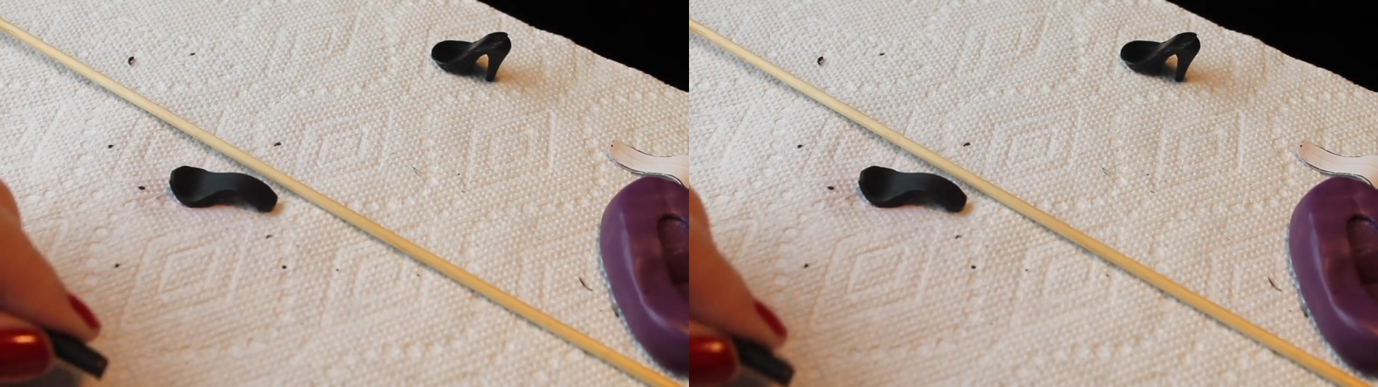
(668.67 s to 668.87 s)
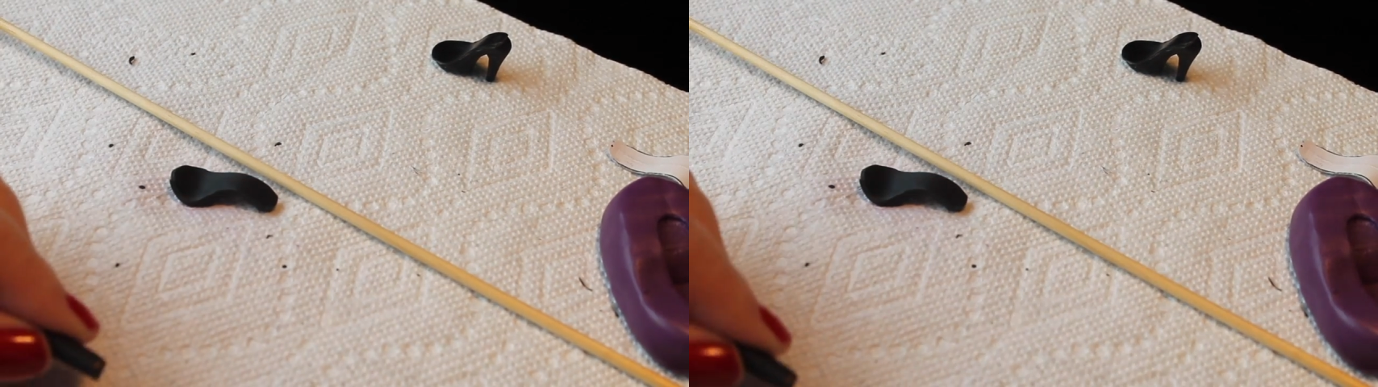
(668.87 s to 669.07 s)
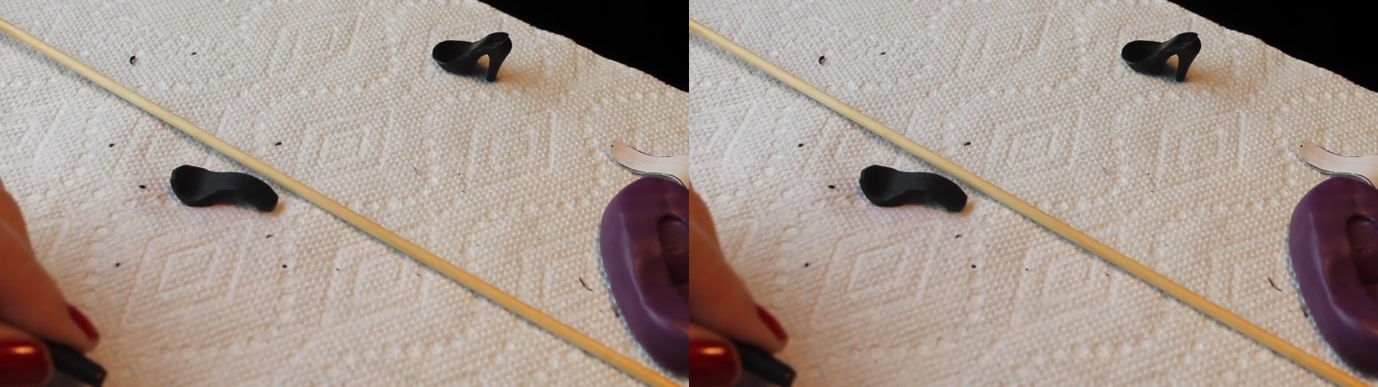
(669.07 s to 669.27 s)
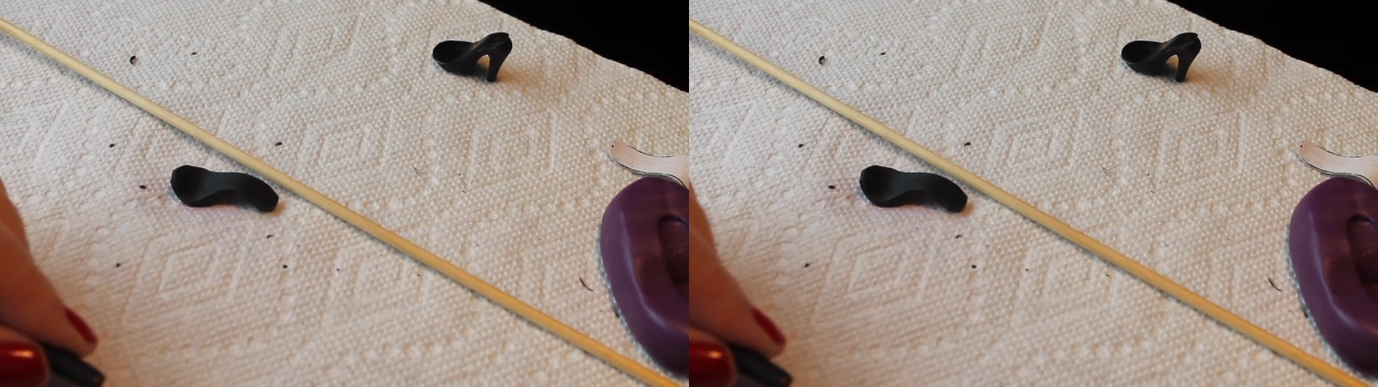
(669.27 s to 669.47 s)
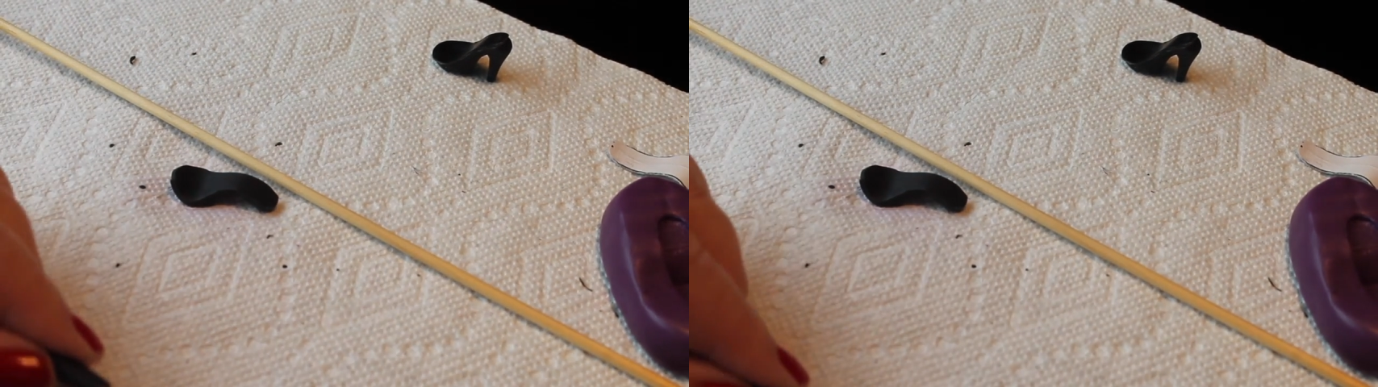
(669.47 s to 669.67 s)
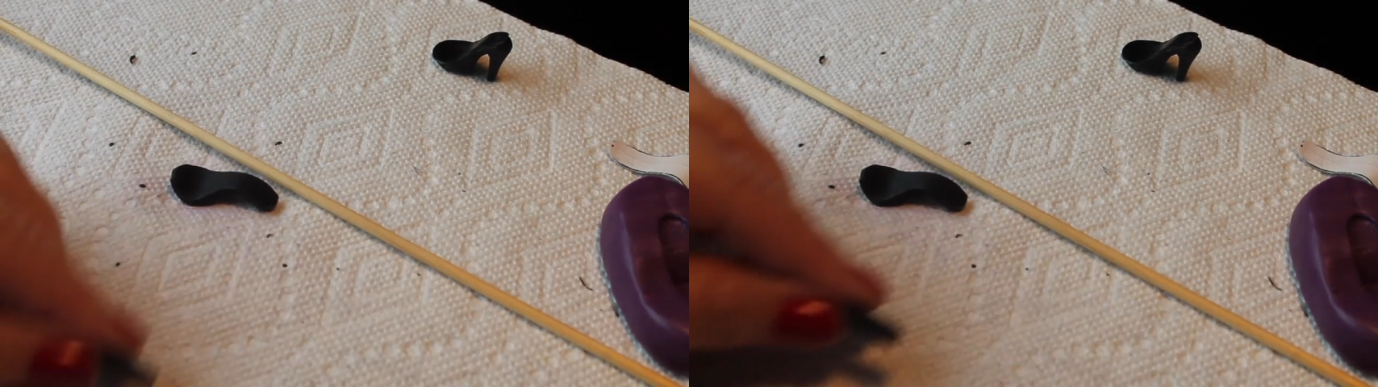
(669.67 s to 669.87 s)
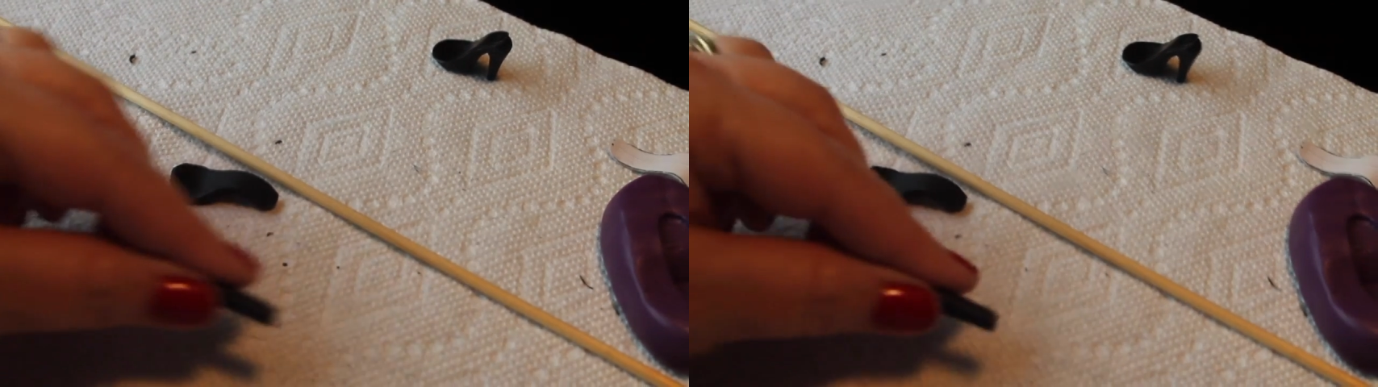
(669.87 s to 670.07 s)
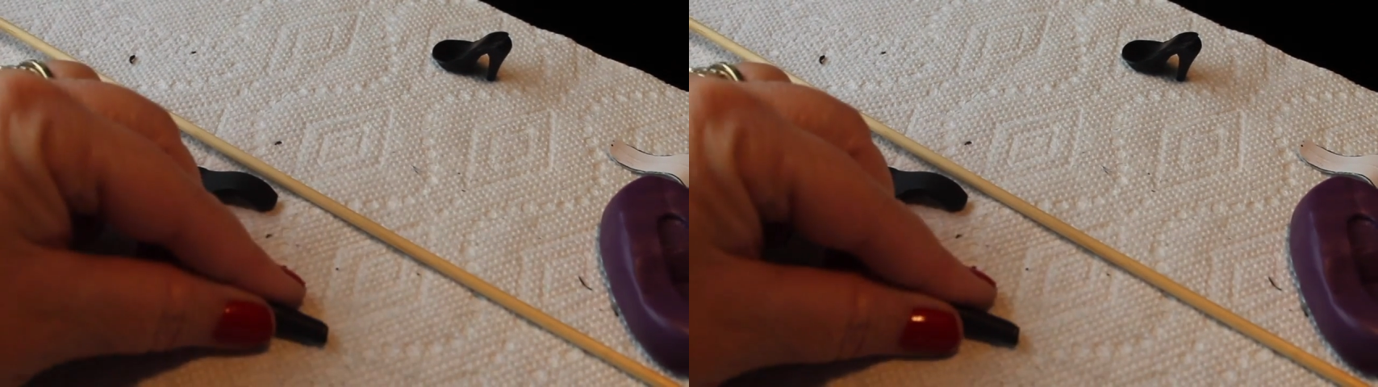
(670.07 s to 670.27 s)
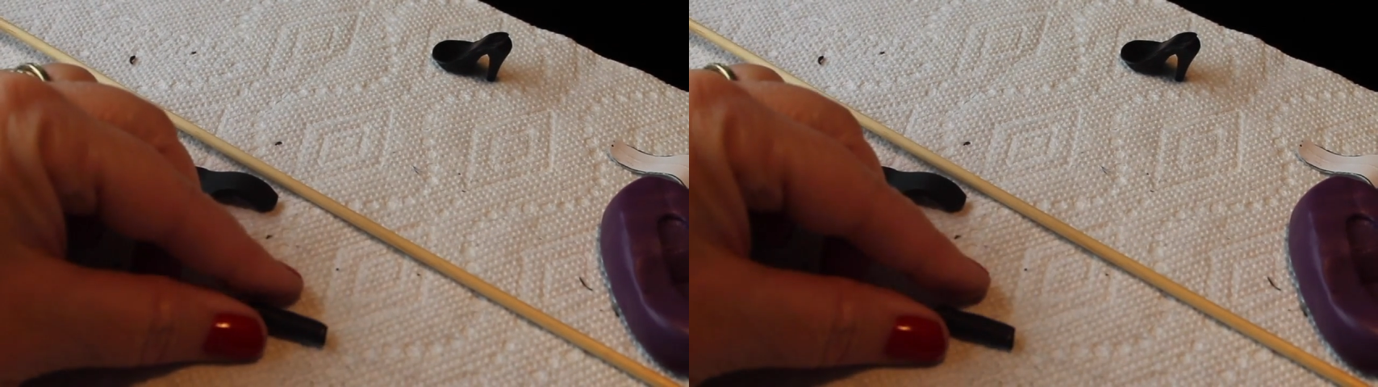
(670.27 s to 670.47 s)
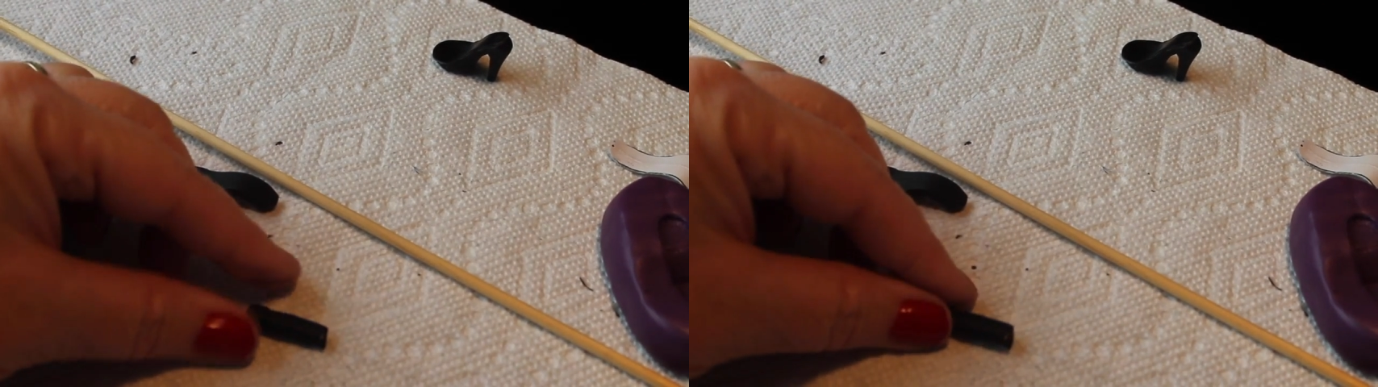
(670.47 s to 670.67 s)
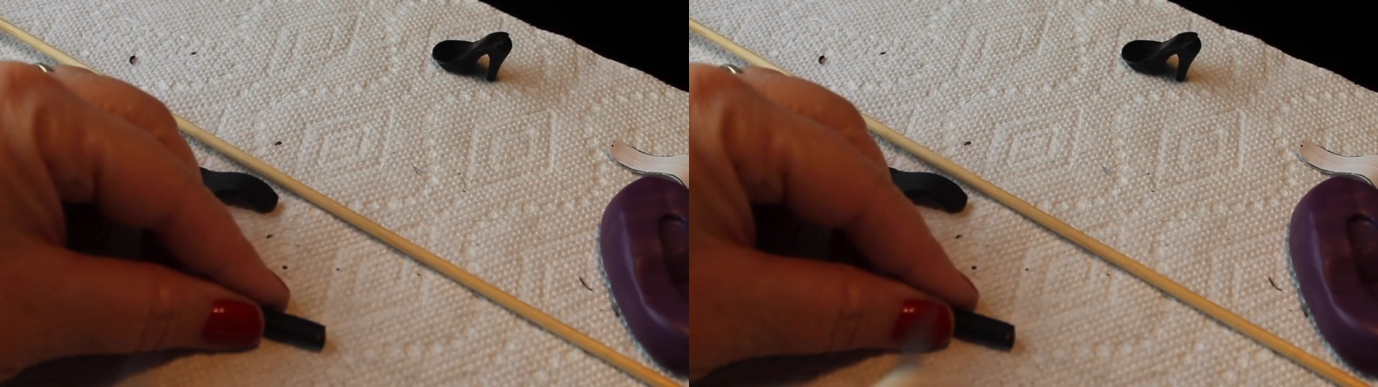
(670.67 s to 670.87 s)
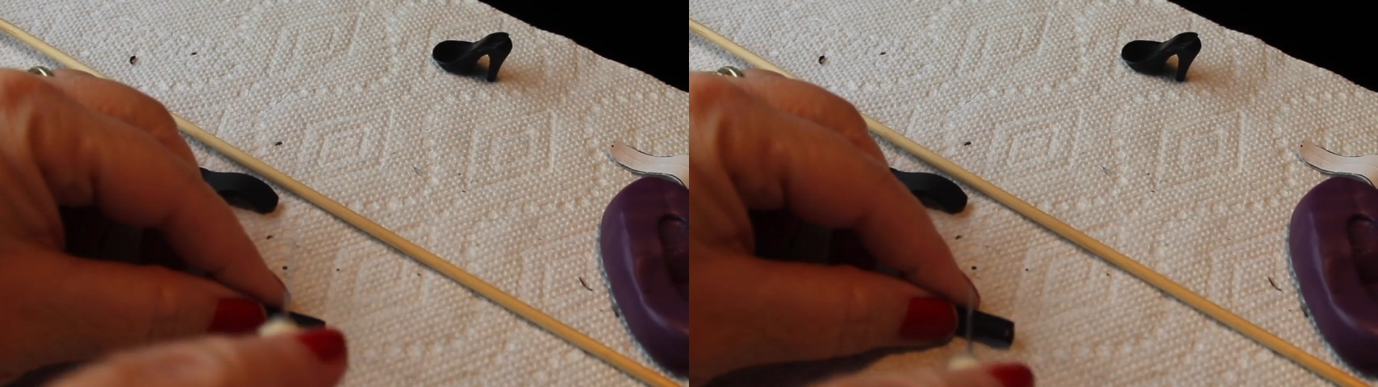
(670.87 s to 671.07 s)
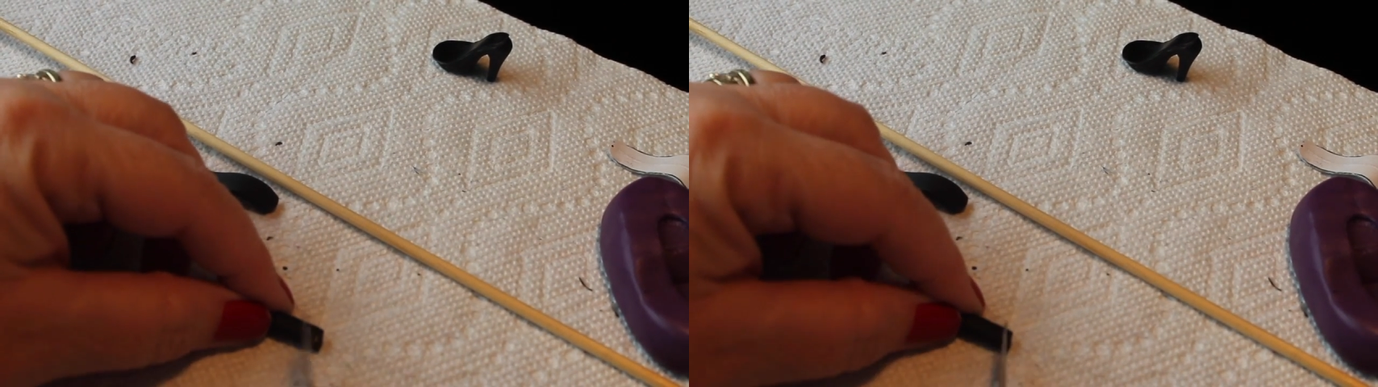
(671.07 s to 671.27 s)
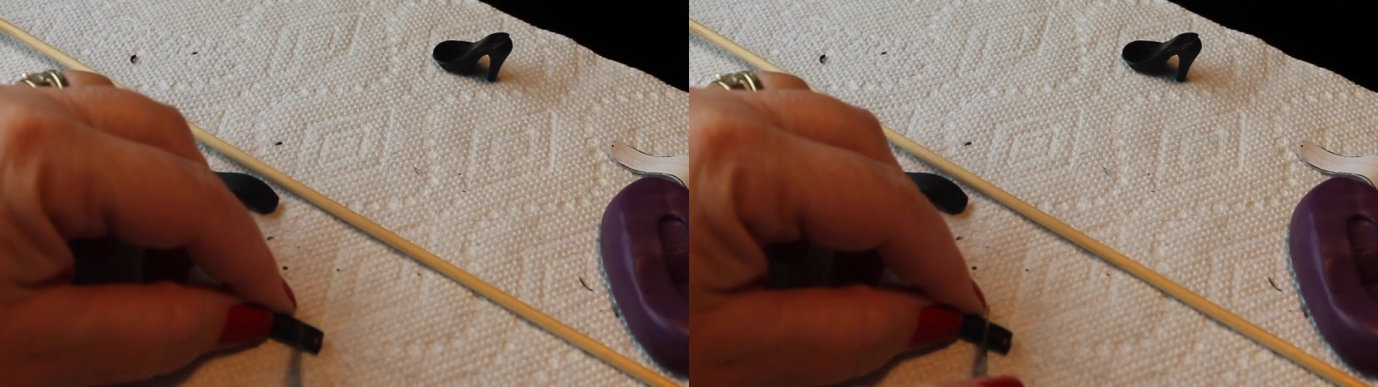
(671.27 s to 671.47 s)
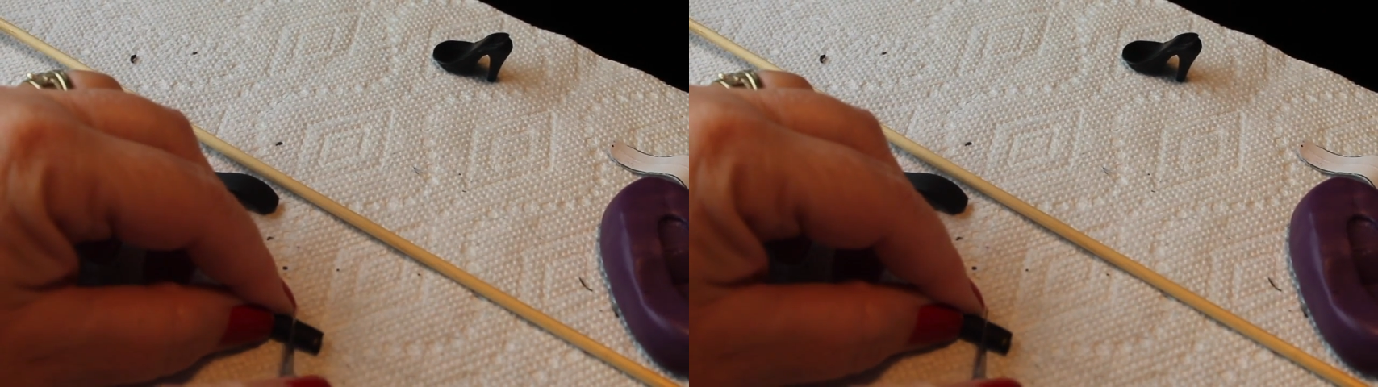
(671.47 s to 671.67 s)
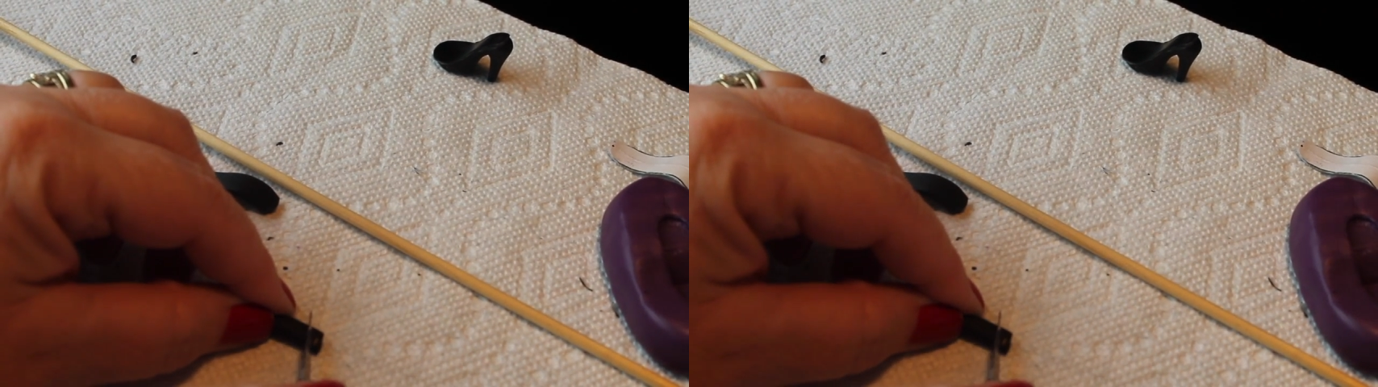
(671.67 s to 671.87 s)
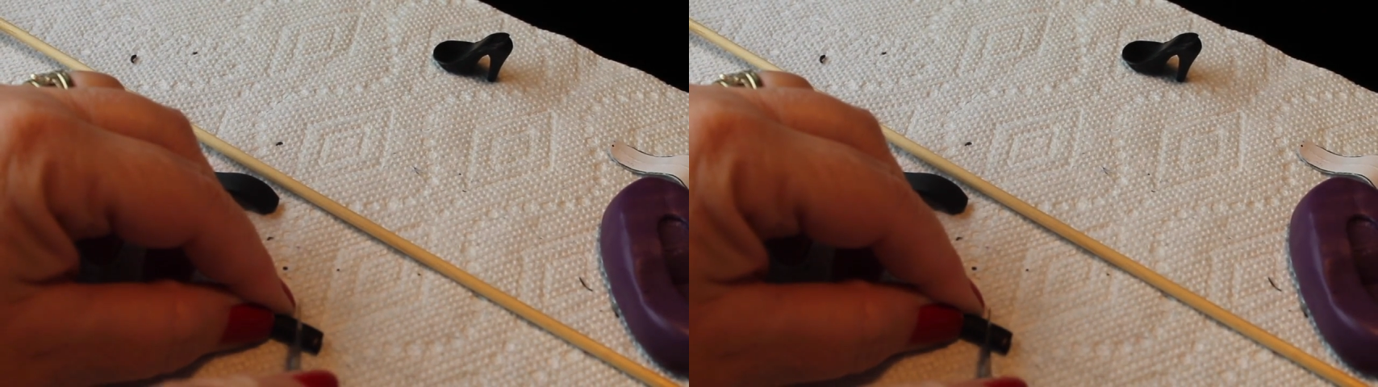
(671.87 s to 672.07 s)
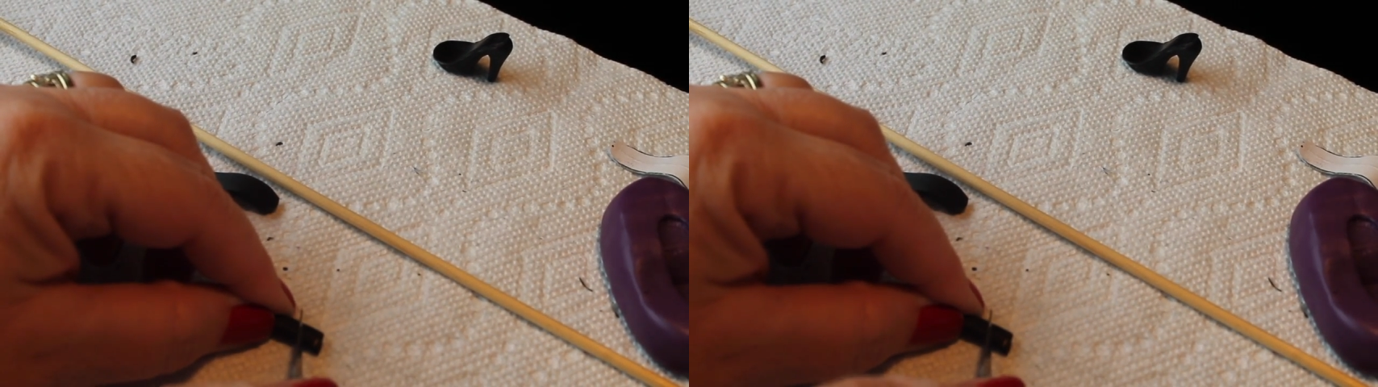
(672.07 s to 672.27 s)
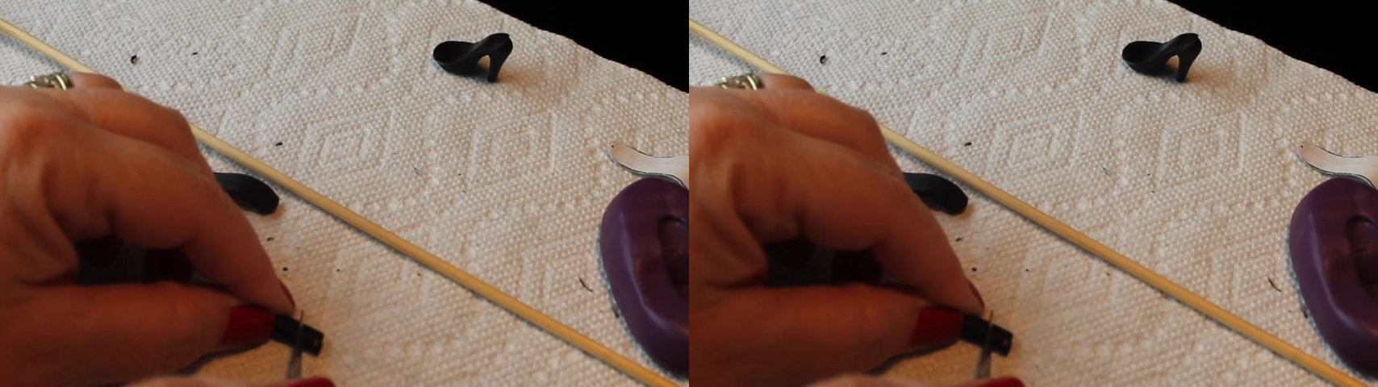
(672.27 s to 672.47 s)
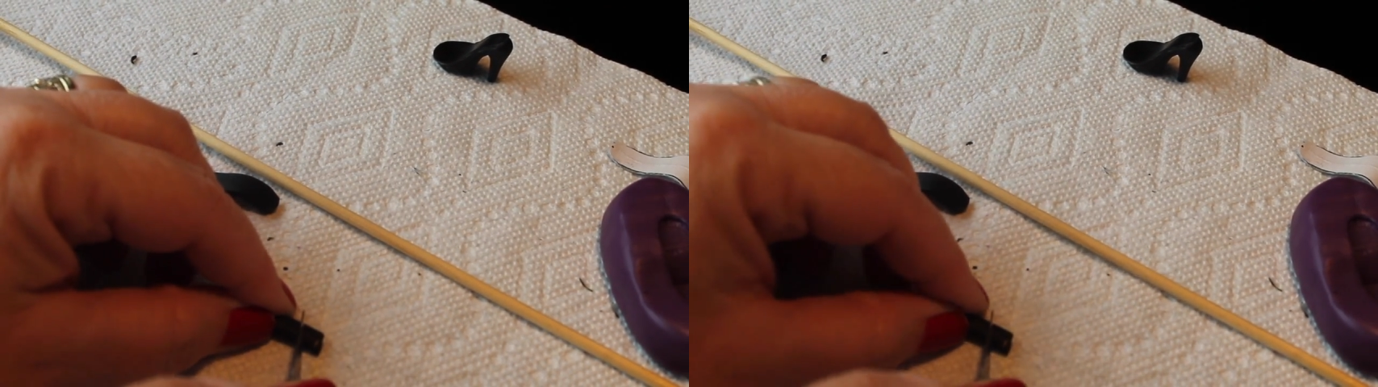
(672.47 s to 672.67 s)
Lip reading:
(no speaker visible)